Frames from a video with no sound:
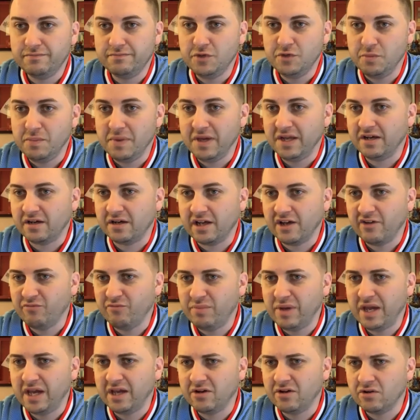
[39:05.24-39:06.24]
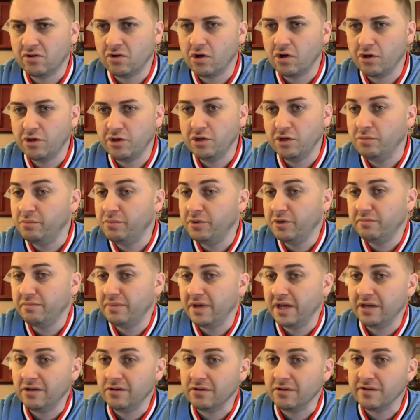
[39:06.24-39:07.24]
you may not have Bader, or do you put
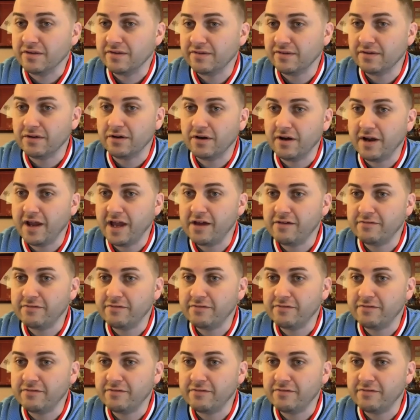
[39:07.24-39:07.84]
Bader in center and